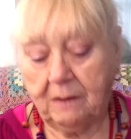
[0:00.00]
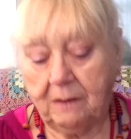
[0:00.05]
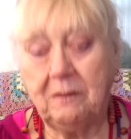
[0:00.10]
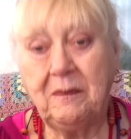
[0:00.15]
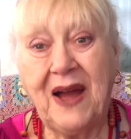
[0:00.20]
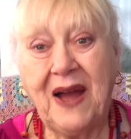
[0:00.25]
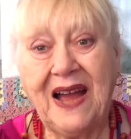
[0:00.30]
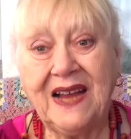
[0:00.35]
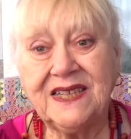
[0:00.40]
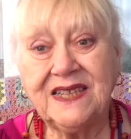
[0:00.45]

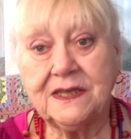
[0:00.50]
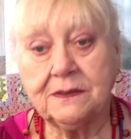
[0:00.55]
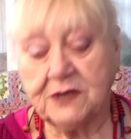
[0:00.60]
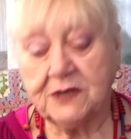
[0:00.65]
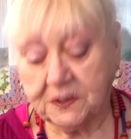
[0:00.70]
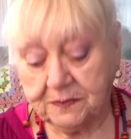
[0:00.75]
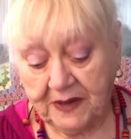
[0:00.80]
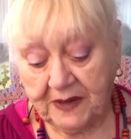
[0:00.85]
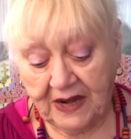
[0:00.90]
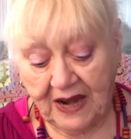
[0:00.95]
Bags
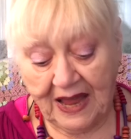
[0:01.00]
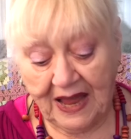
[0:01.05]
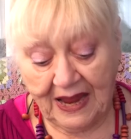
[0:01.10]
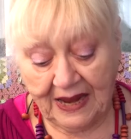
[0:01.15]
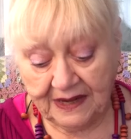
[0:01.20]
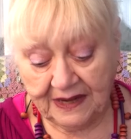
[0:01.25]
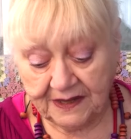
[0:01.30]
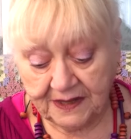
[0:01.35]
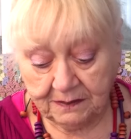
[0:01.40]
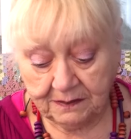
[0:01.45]
must be
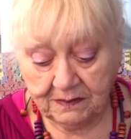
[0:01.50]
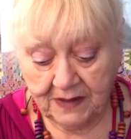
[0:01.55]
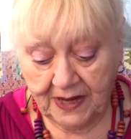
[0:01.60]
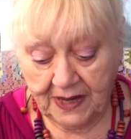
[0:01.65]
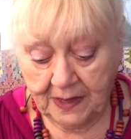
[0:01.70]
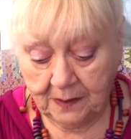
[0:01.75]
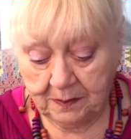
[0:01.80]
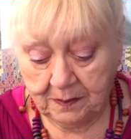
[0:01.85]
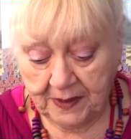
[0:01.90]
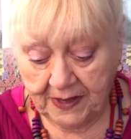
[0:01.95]
lined, in my
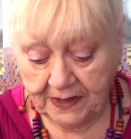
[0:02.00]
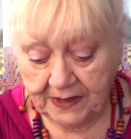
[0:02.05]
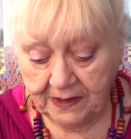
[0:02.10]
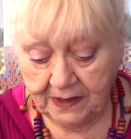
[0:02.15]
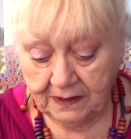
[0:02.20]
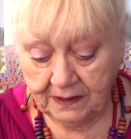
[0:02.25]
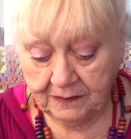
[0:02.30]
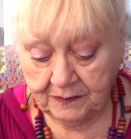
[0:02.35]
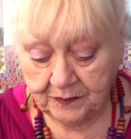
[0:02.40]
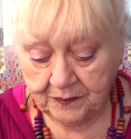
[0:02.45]
opinion.